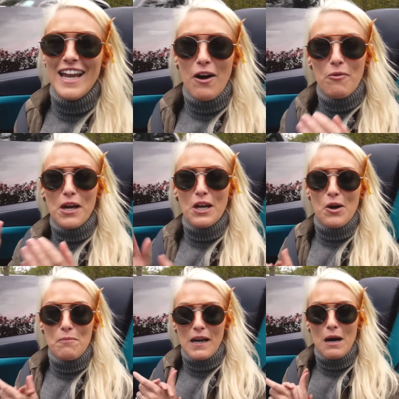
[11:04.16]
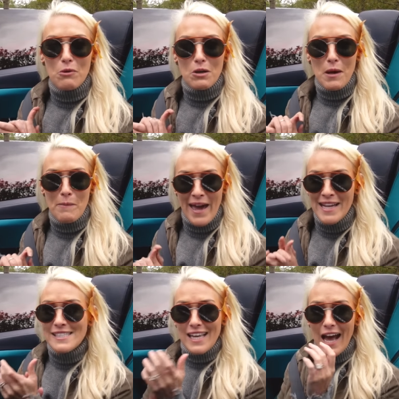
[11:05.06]
Now, we're going to go pick up one of my
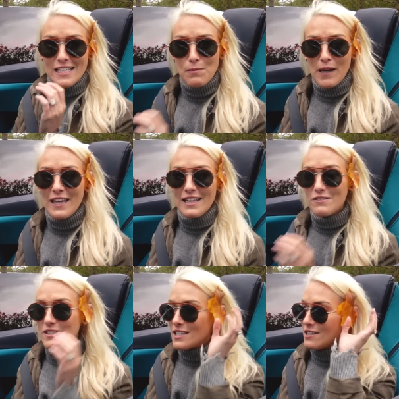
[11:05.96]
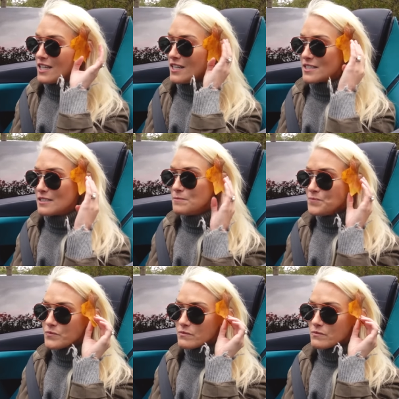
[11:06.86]
mates, Caspar. He lives here in London.